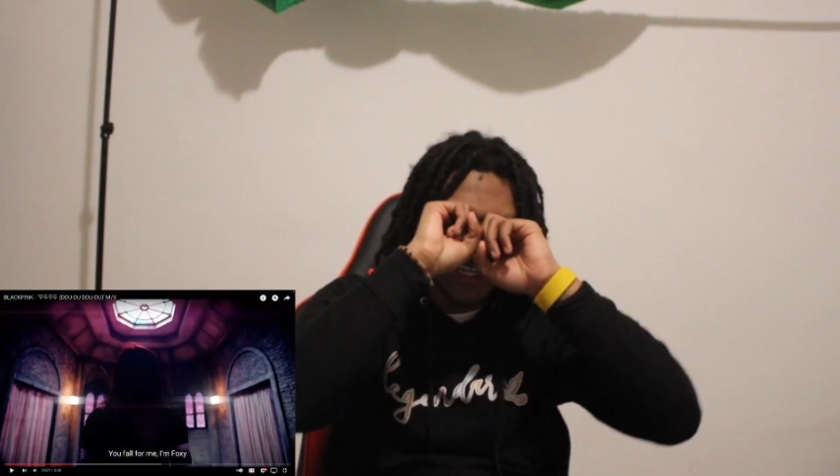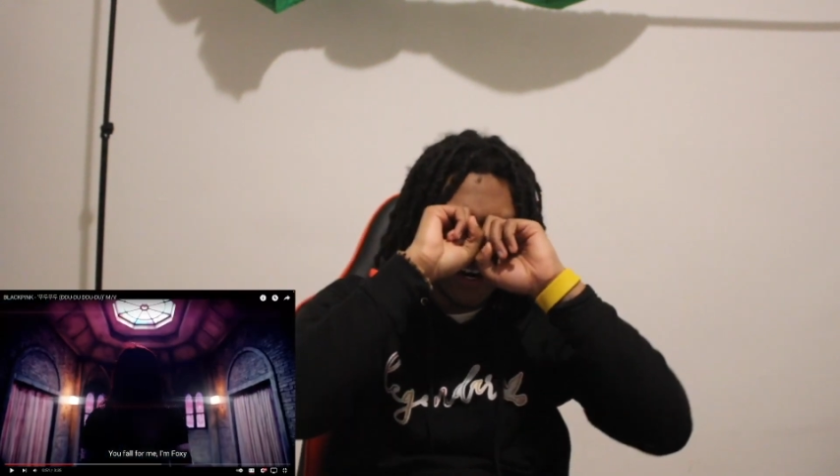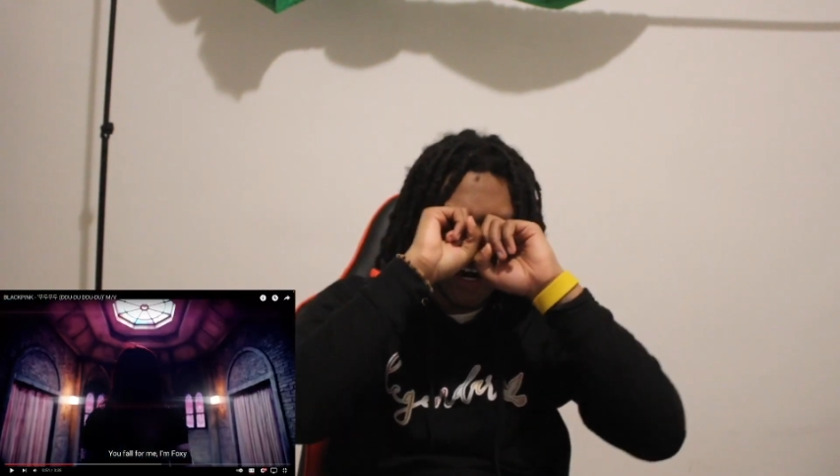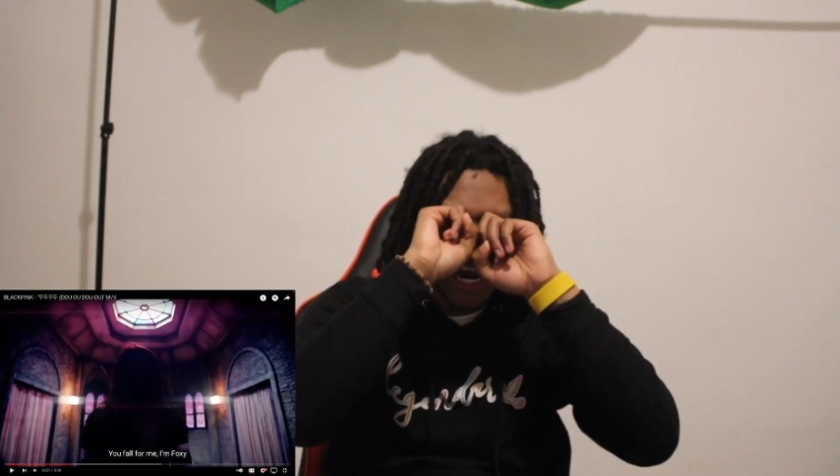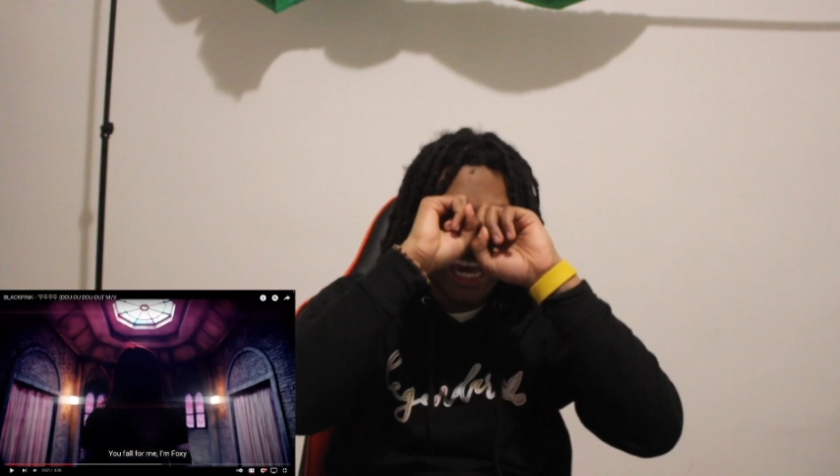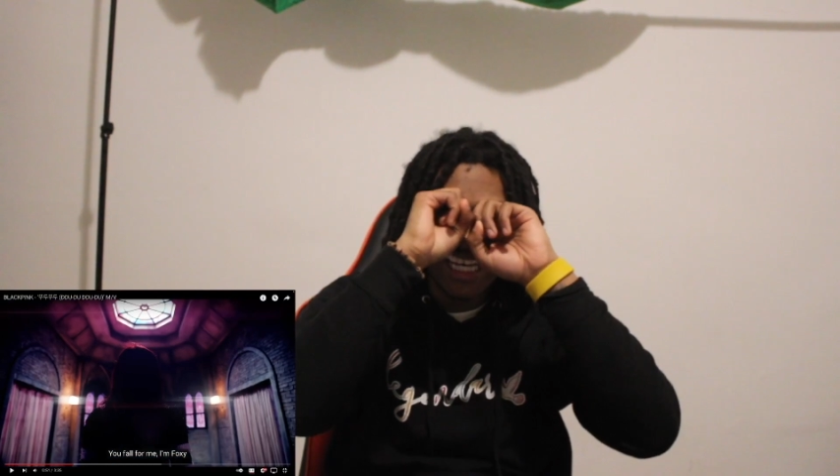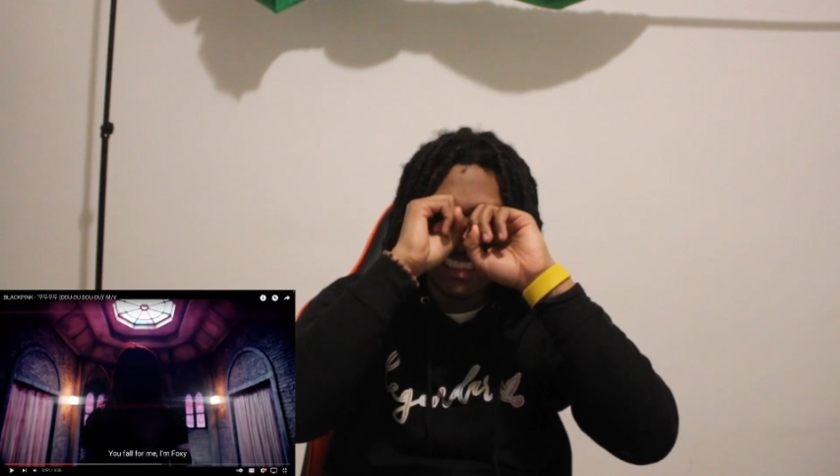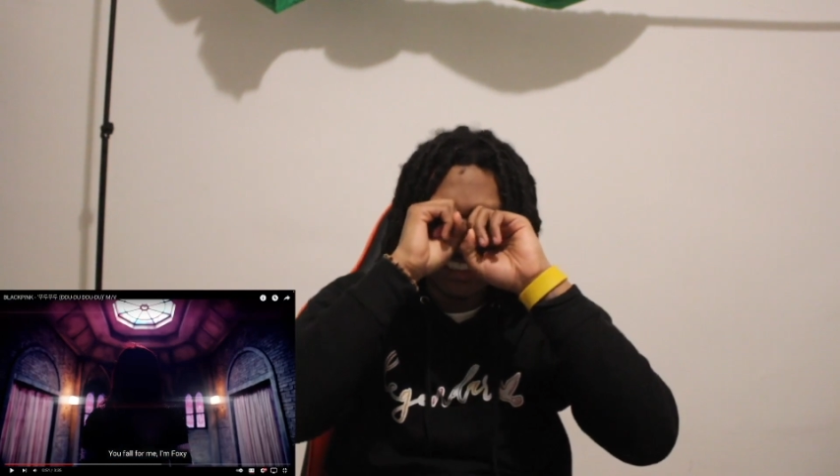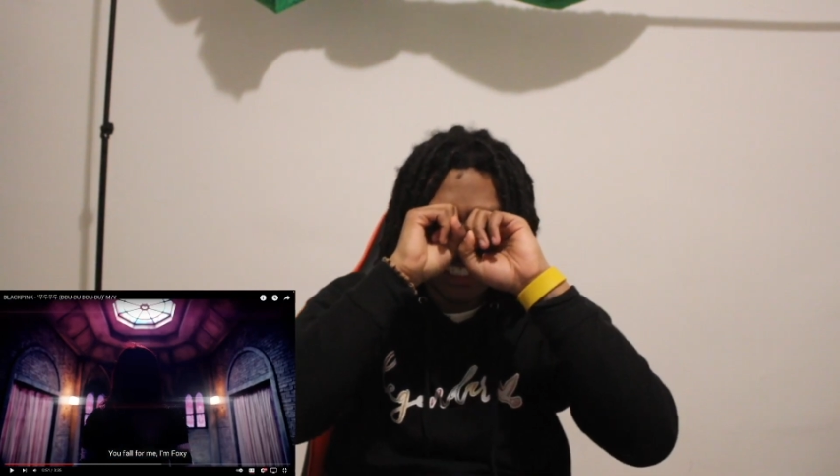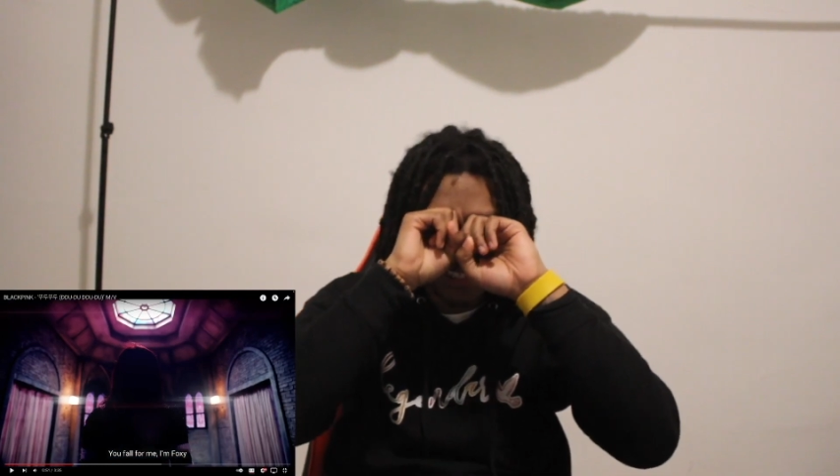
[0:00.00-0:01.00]

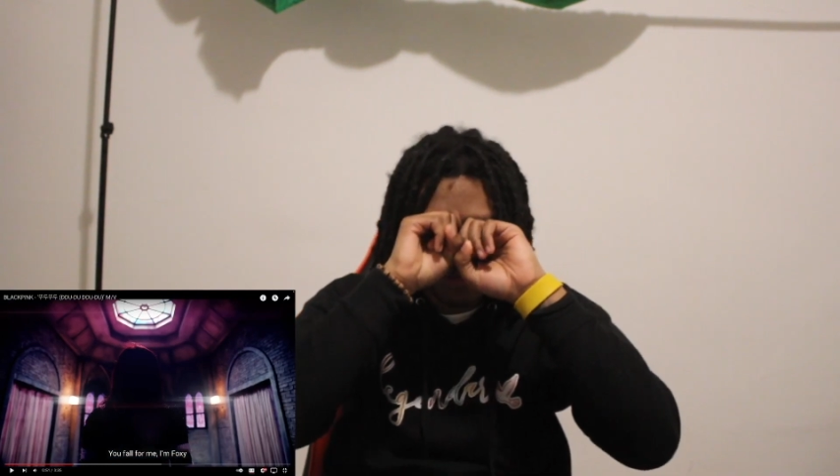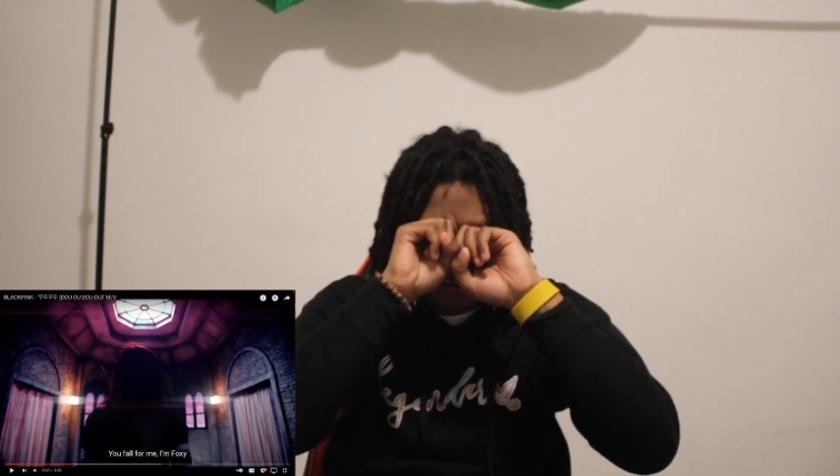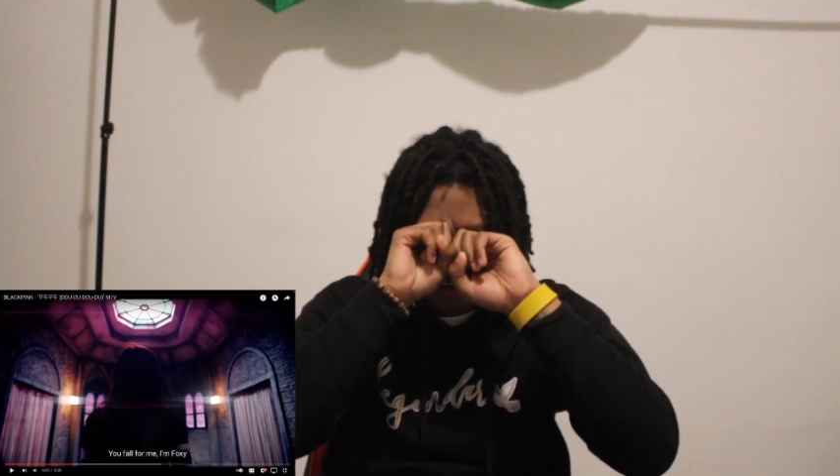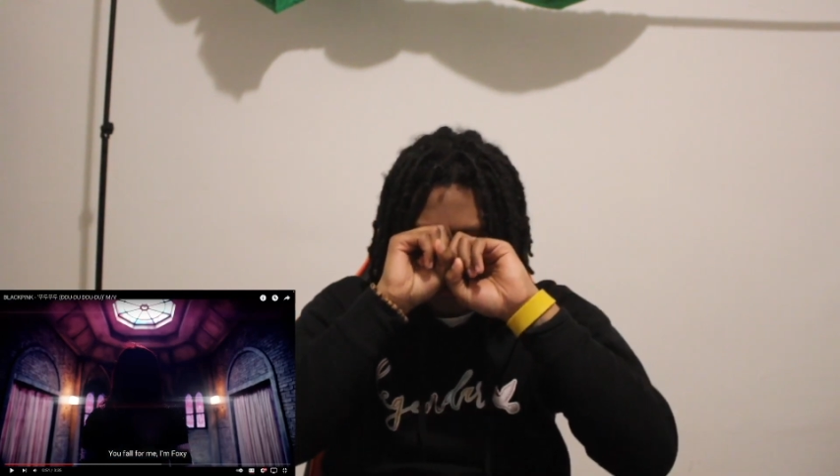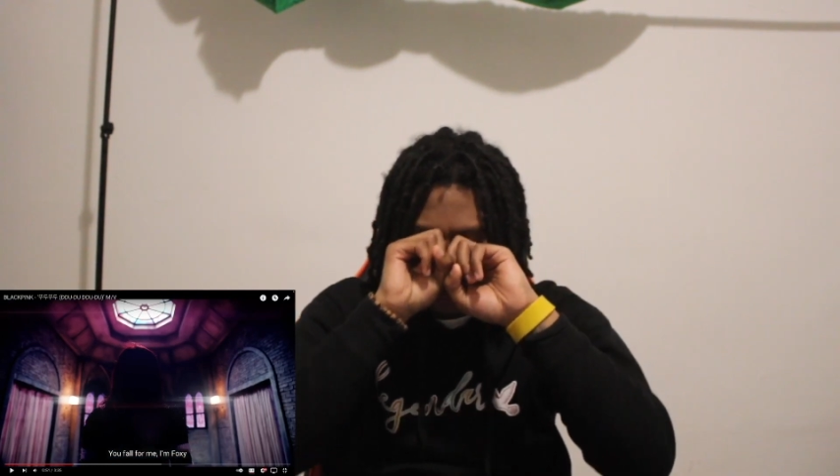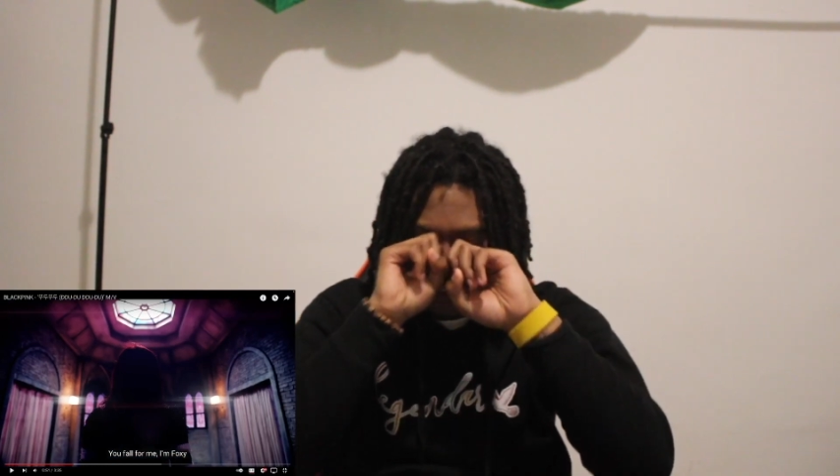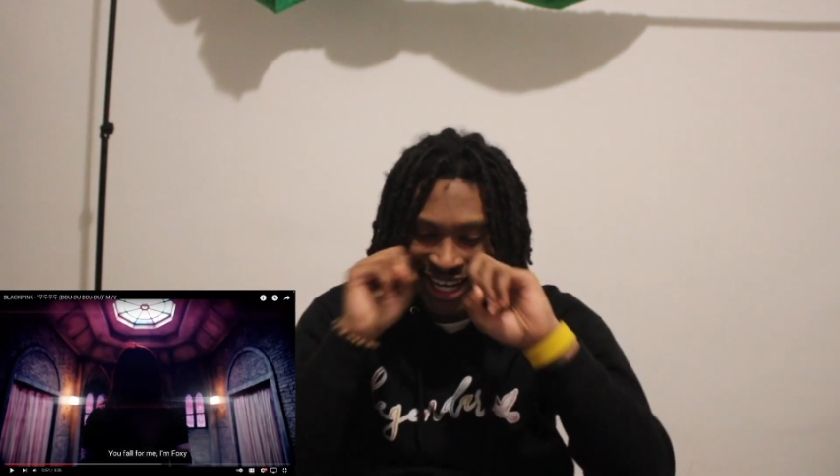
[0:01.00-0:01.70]
crazy, bro.